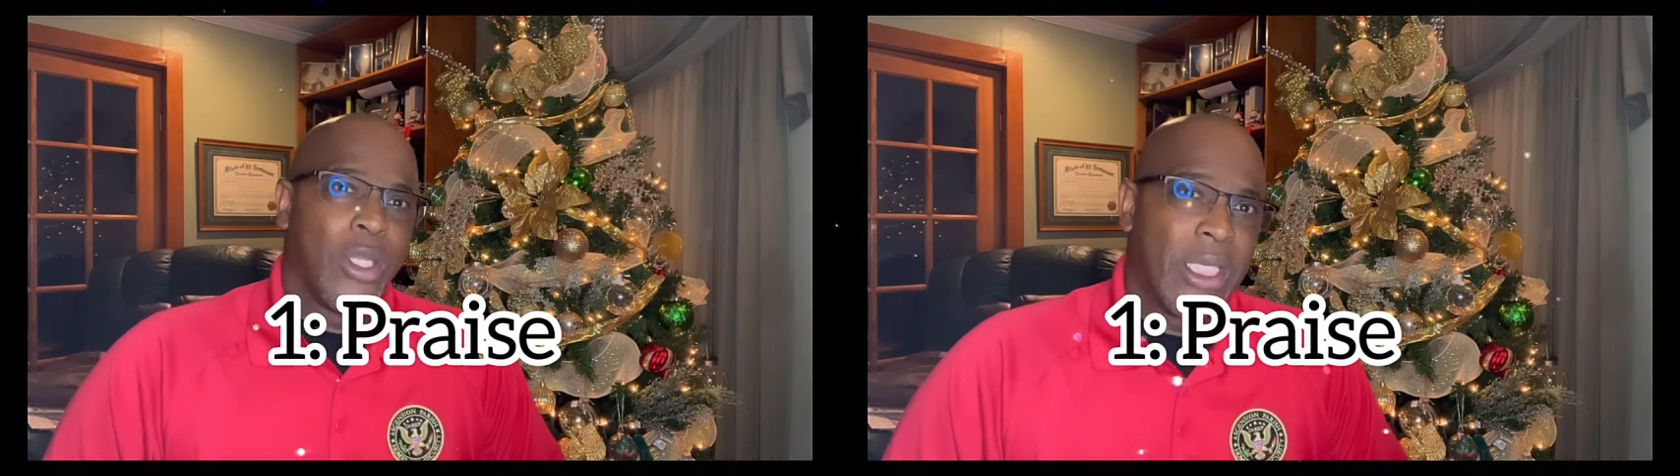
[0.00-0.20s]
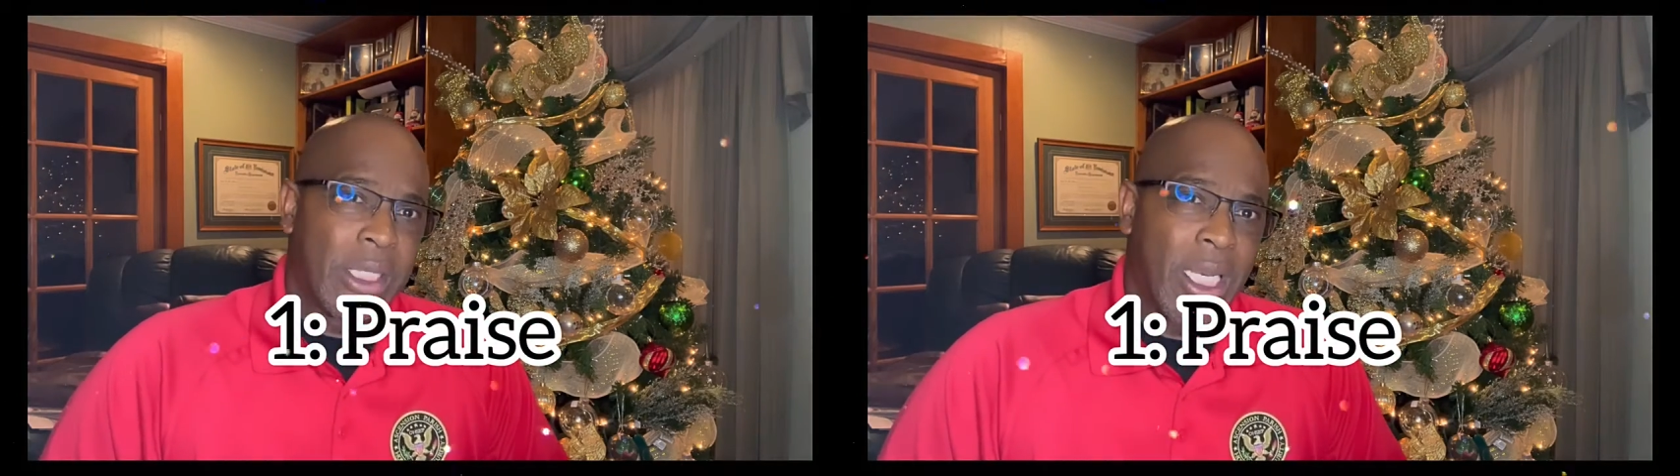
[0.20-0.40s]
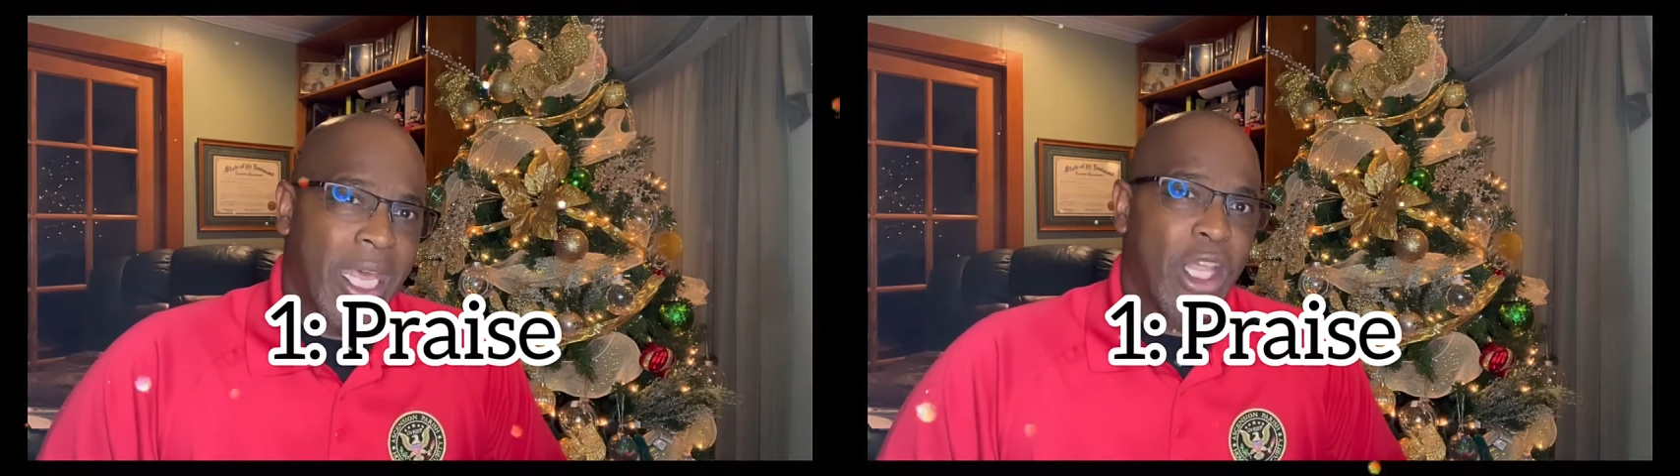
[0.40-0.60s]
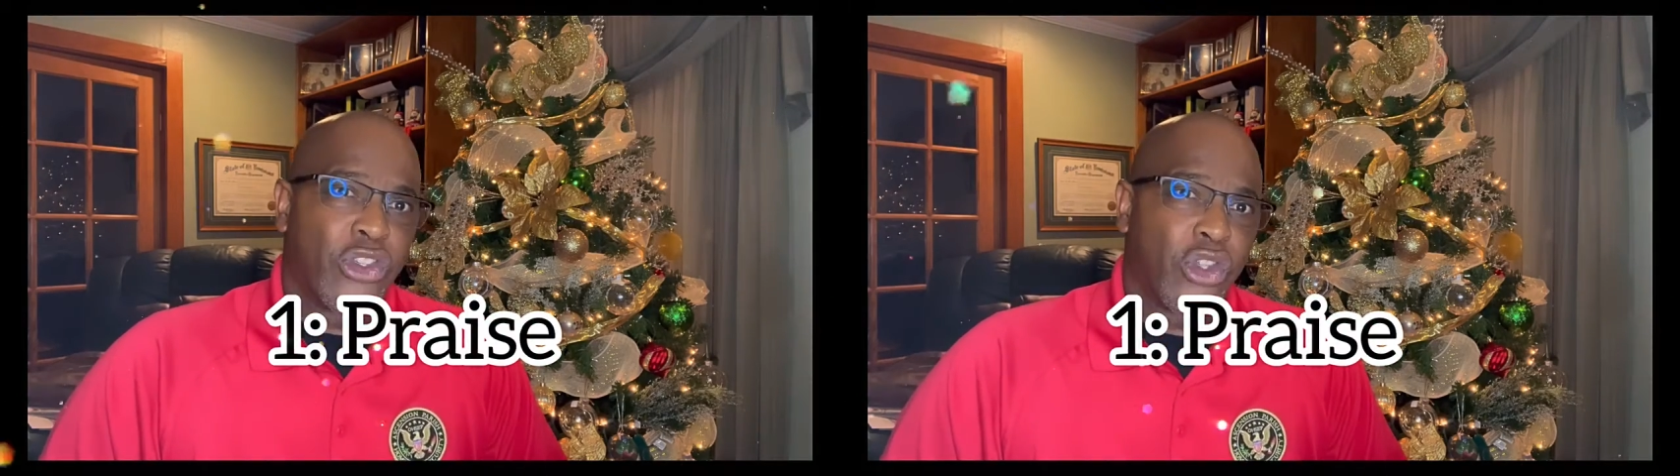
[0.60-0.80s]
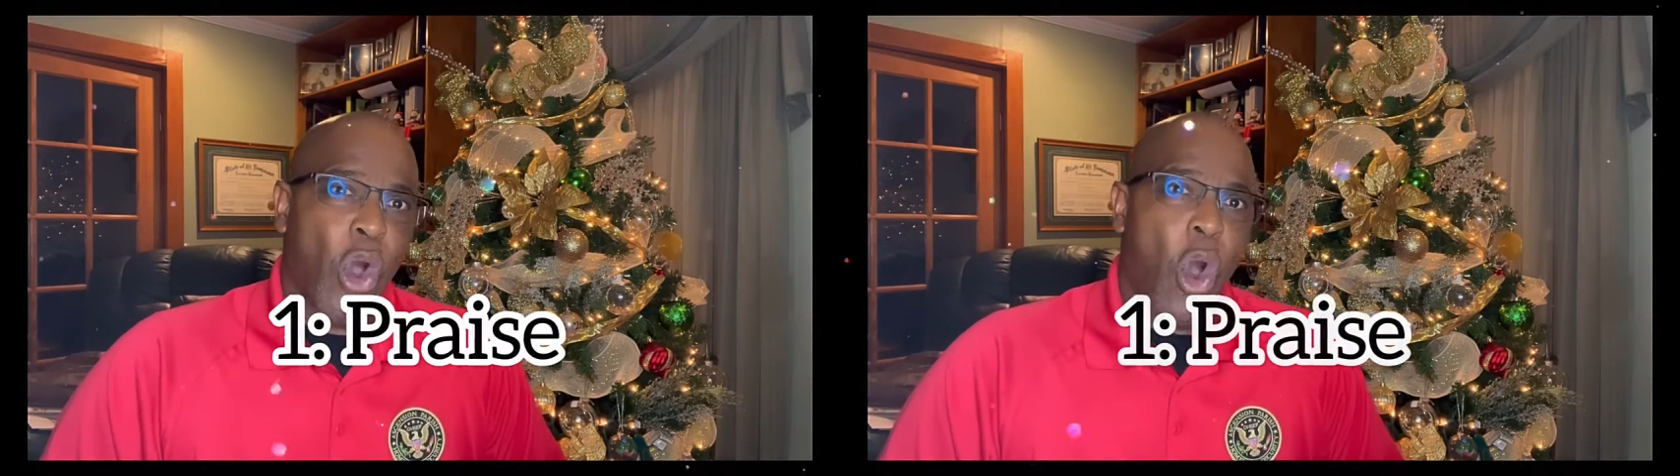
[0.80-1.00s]
he said, "Let
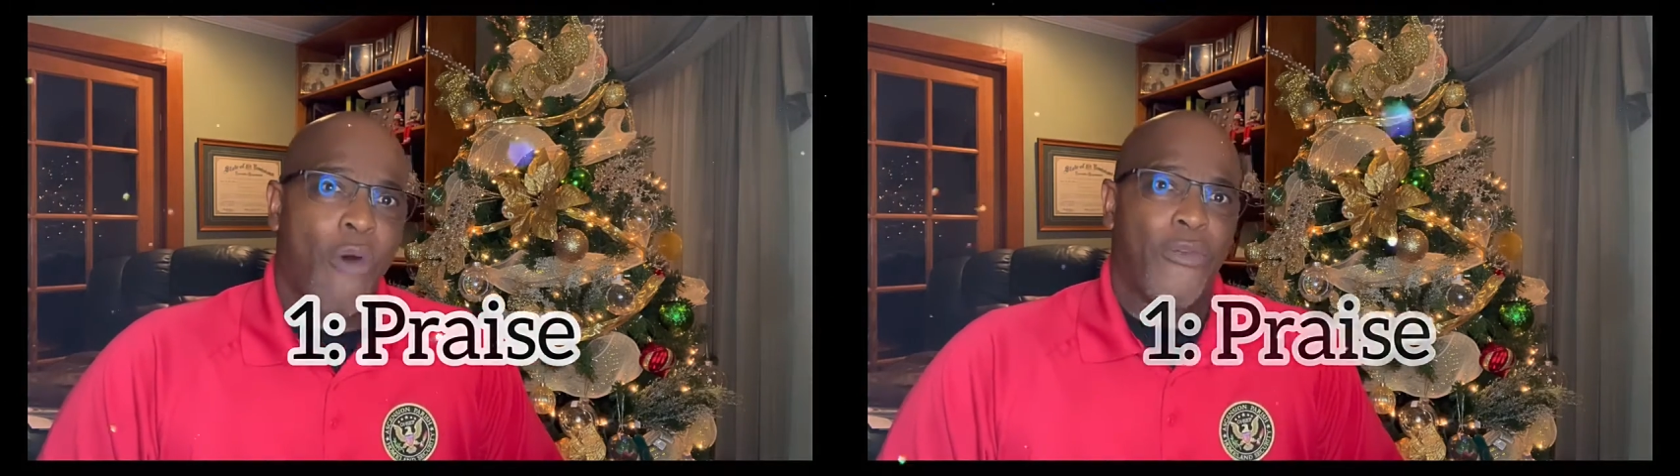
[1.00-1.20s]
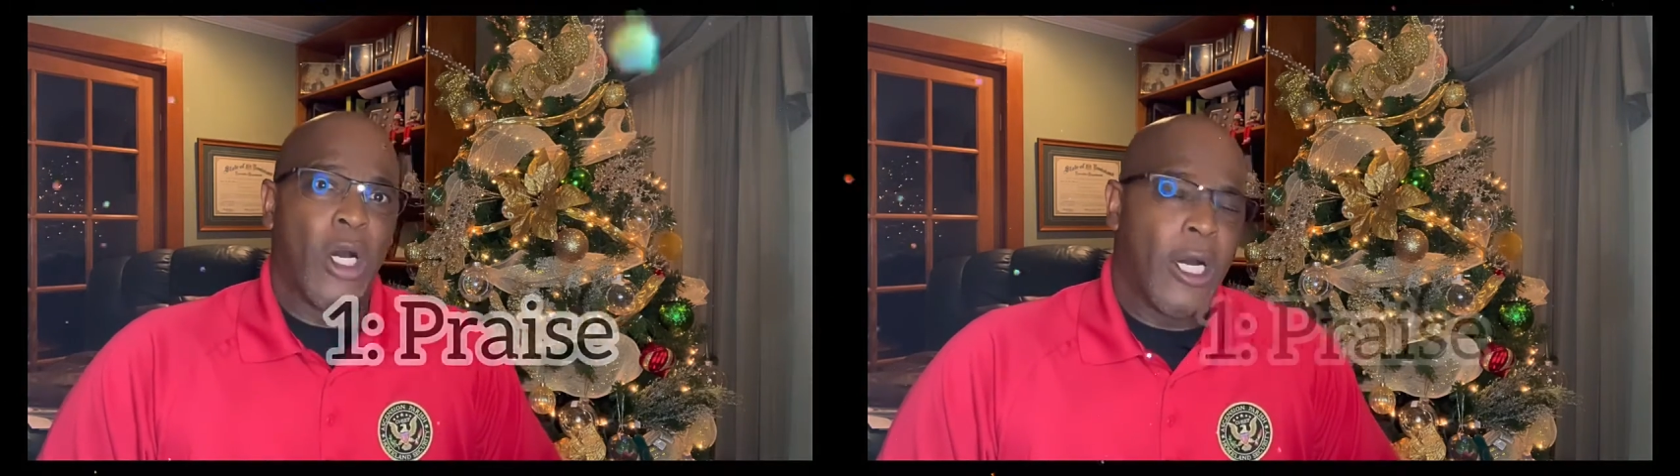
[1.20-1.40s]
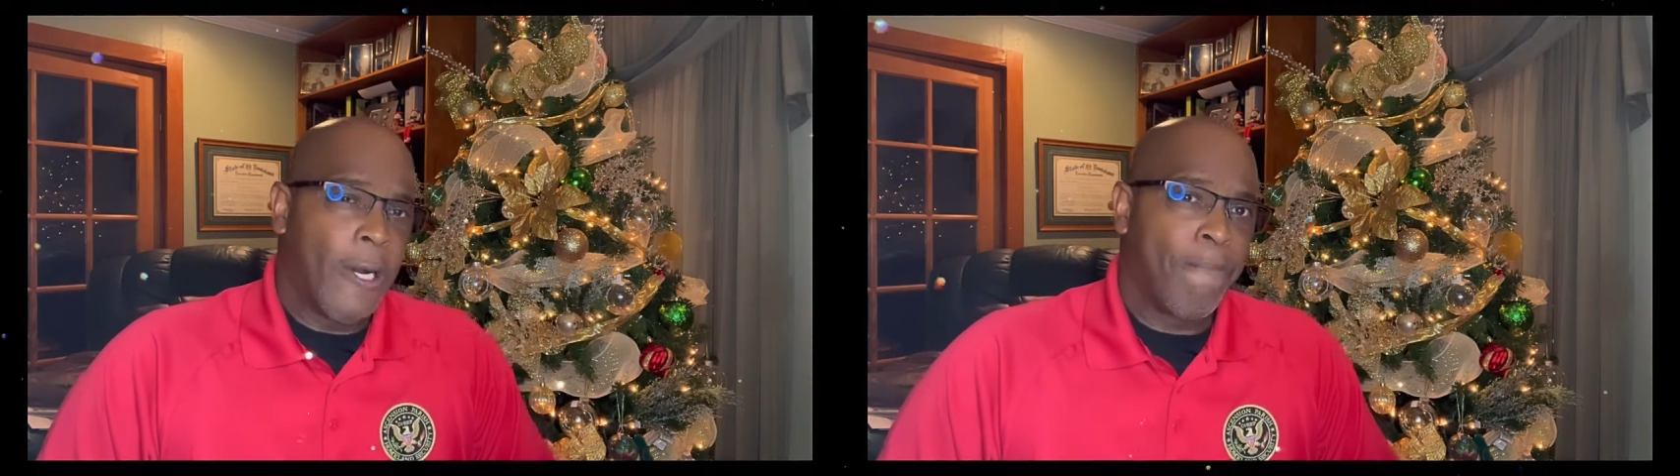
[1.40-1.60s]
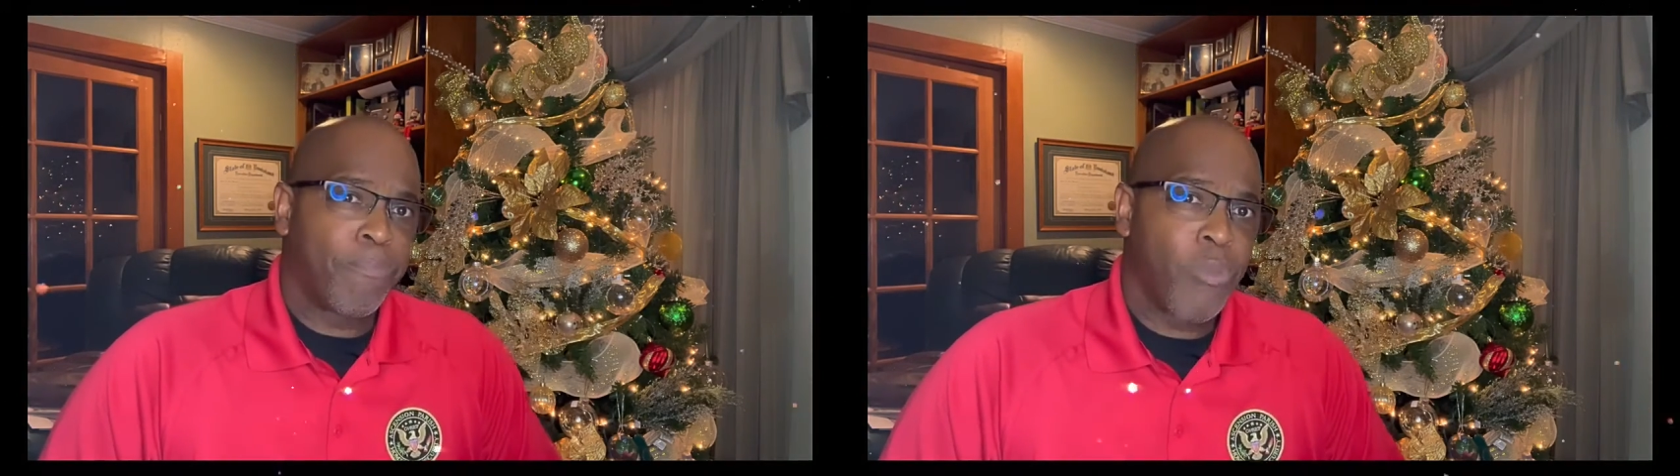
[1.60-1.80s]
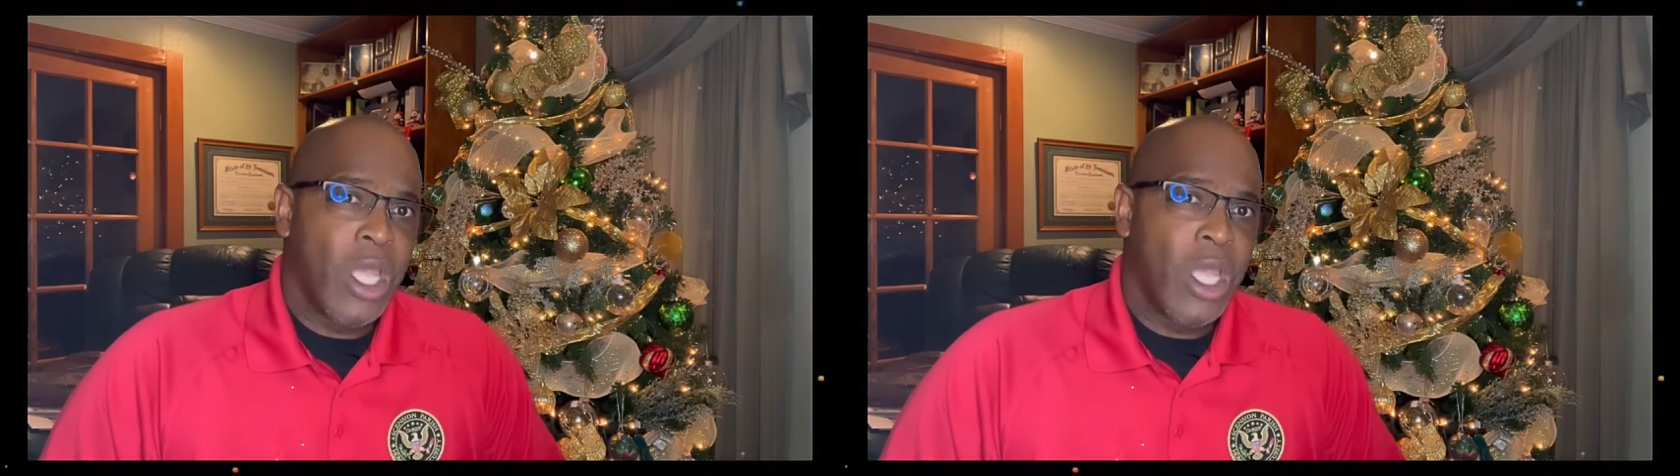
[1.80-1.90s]
us offer up